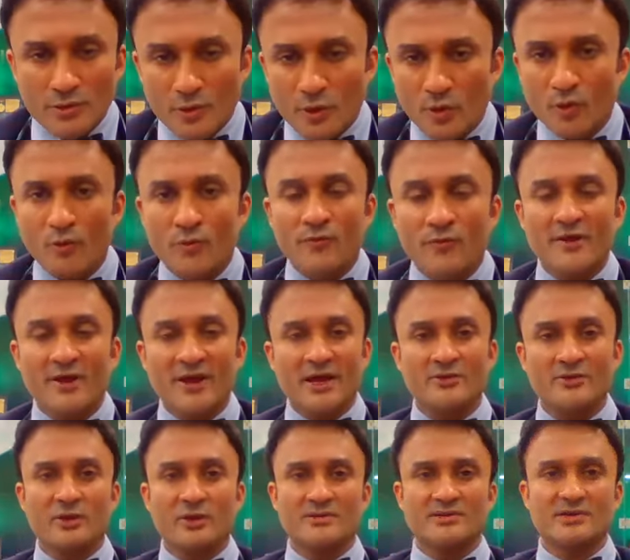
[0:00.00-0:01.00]
So the
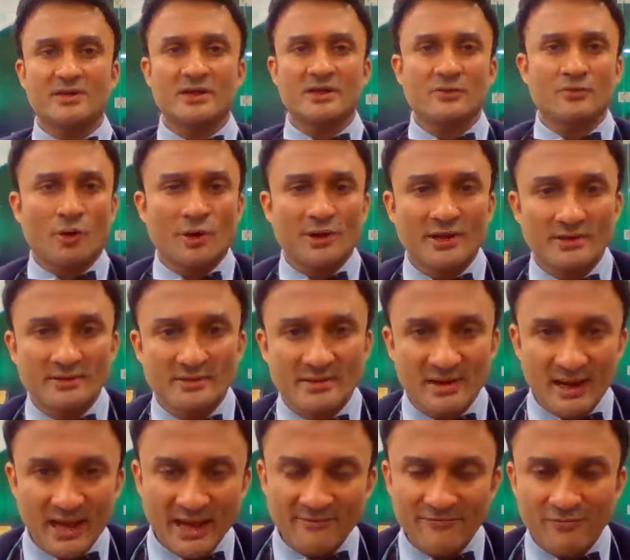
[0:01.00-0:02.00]
next question is, what is
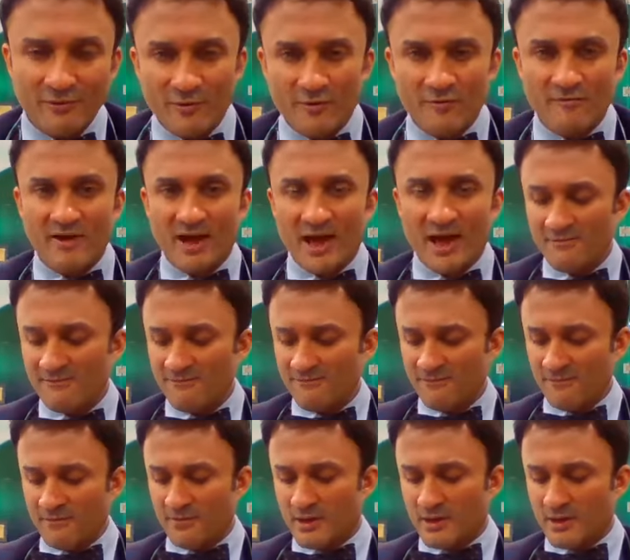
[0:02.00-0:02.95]
the life of the valve?